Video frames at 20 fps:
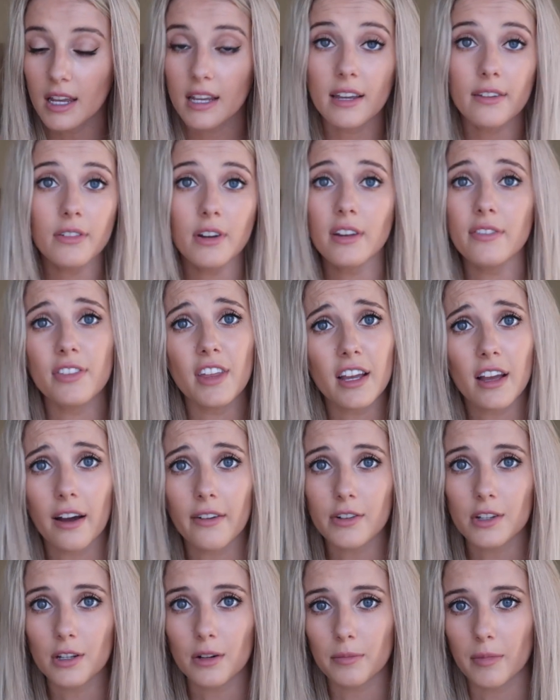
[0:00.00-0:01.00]
Even if they
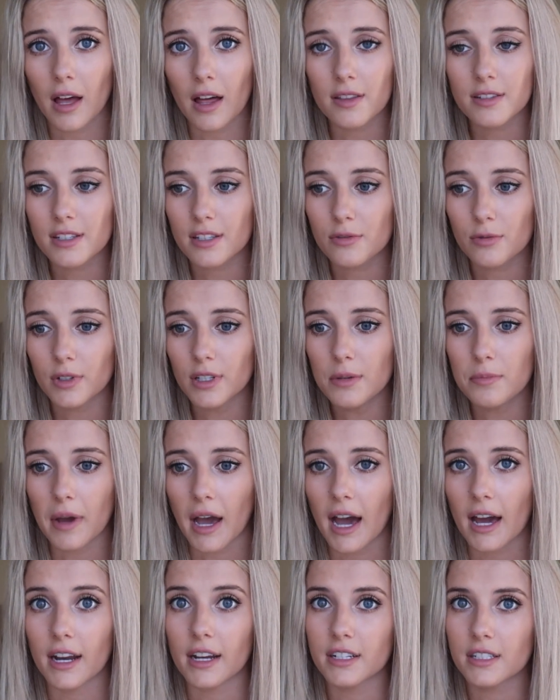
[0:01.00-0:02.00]
cover their mouths, it's really
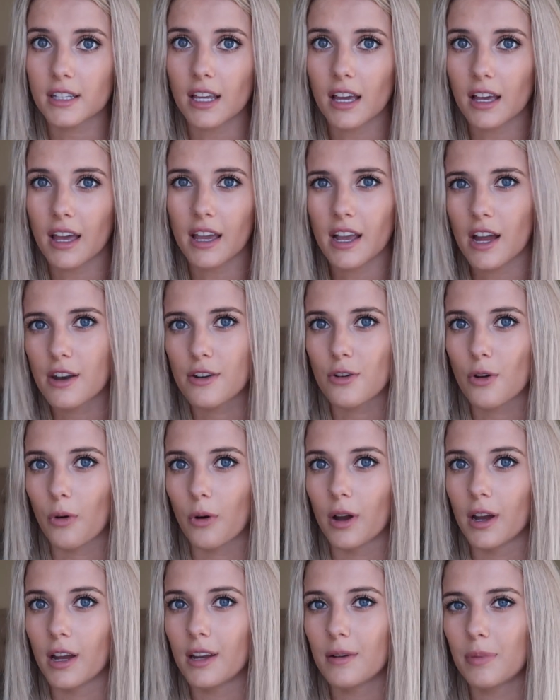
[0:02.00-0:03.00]
bad. I just get like
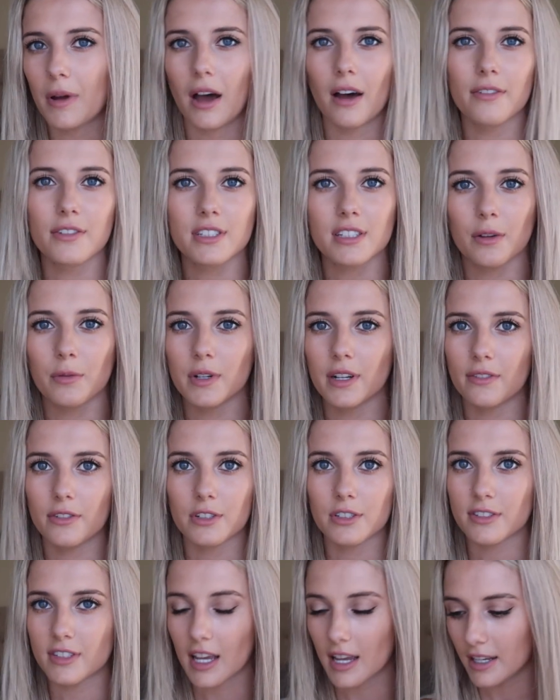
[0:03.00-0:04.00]
annoyed, but obviously I would never
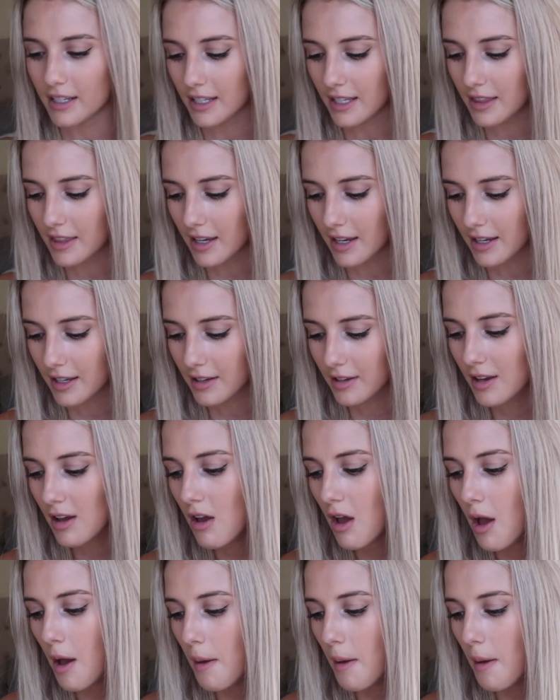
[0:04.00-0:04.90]
say anything.